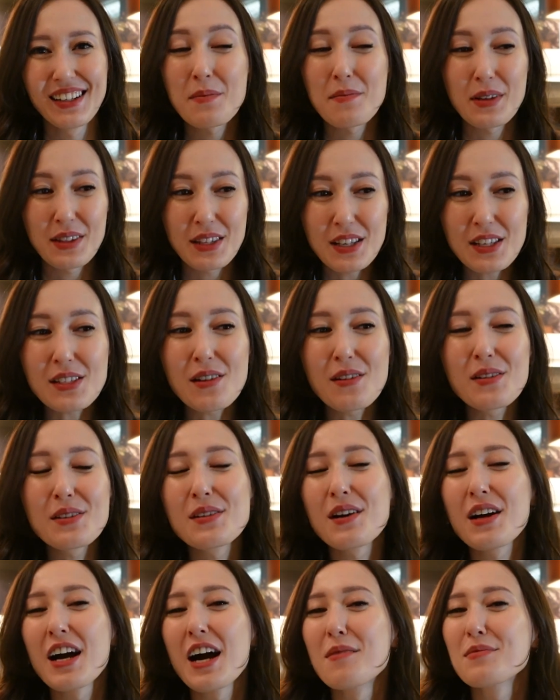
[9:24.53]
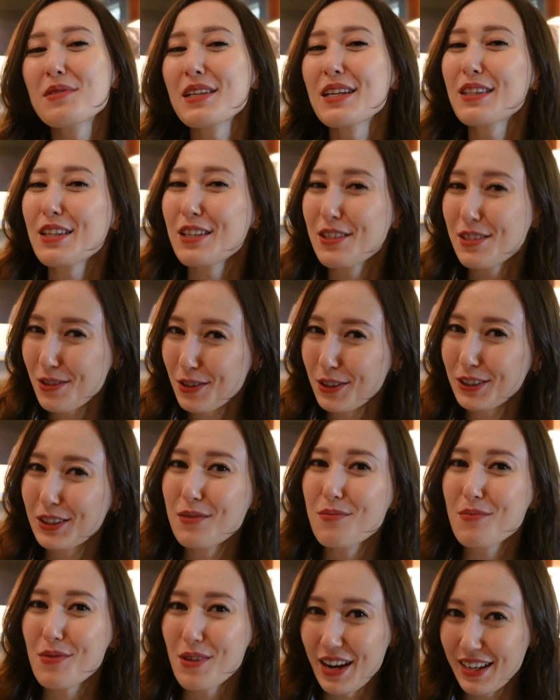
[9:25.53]
But this also comes at a
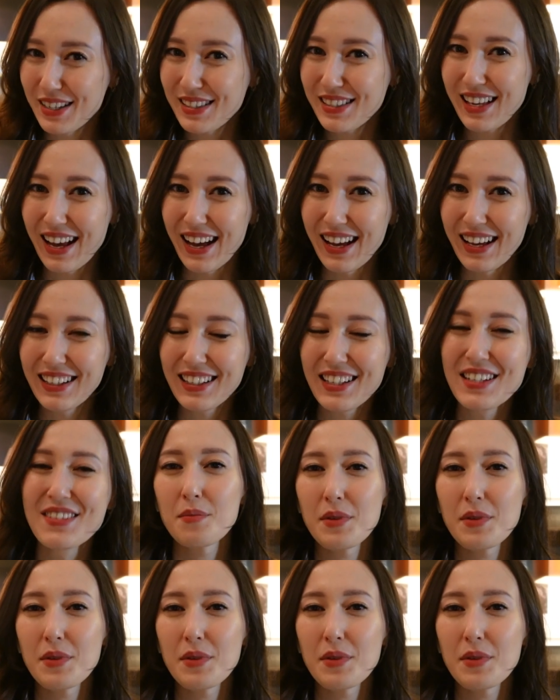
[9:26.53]
certain price tag.